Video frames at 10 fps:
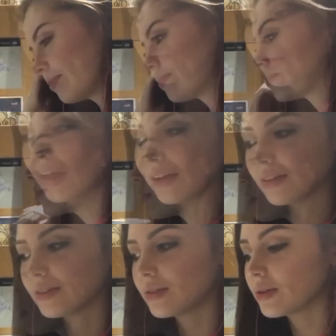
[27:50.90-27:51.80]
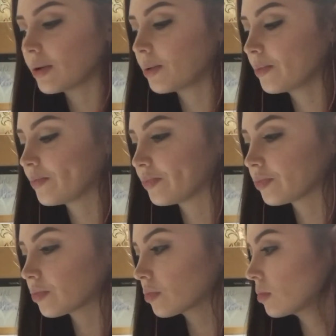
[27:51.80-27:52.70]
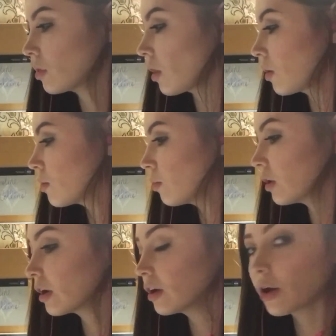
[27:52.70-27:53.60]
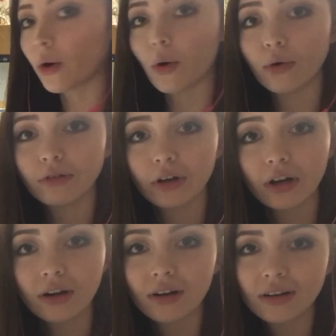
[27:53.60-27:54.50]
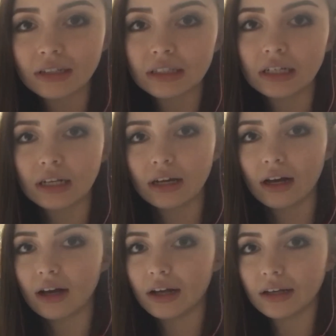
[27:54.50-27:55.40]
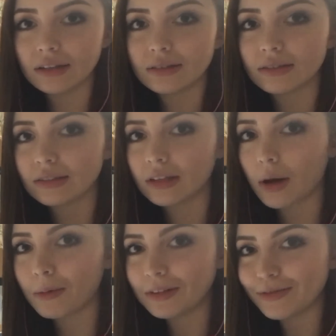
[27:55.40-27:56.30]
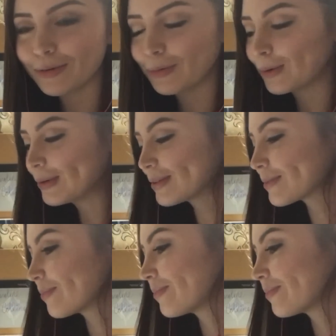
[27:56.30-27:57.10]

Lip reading: Okay, so we're gonna go over a couple different rules,